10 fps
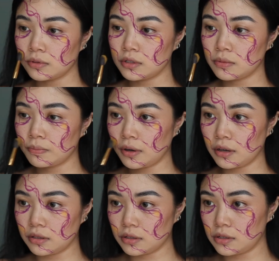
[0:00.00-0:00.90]

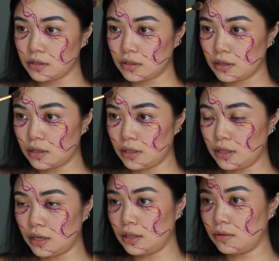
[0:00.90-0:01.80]
spots. And
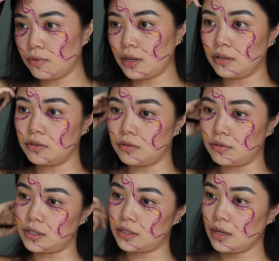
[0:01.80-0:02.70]
then what I'll do
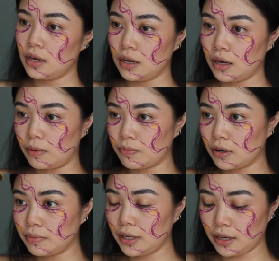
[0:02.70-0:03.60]
is I'll
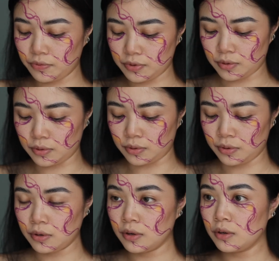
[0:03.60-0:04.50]
probably have to
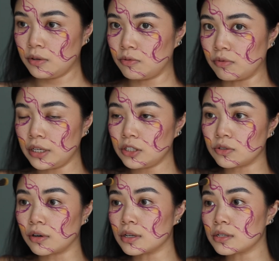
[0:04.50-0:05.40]

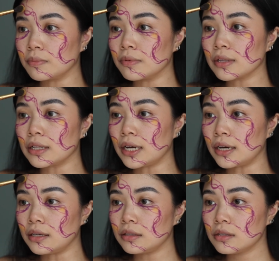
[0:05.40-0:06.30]
redraw some of the
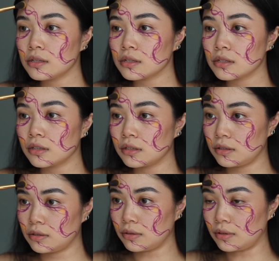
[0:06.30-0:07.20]
lines
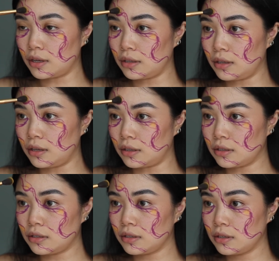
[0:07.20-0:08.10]
so that
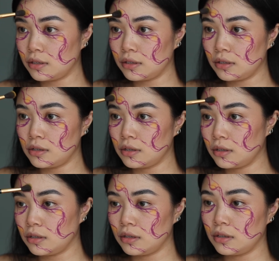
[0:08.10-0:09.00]
it
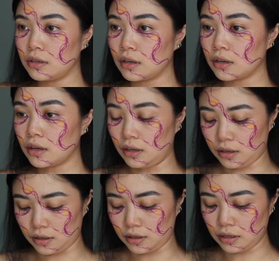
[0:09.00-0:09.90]
kind
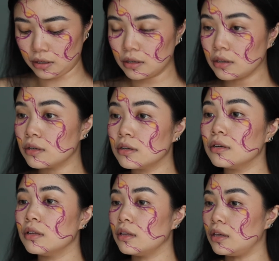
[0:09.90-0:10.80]
of
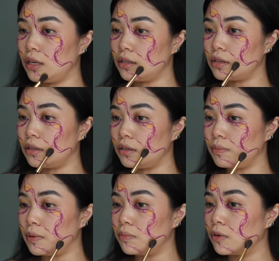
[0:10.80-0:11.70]
is a little
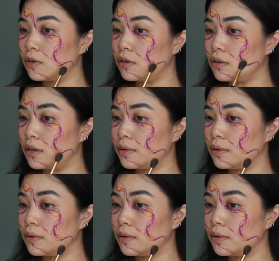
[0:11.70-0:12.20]
bit more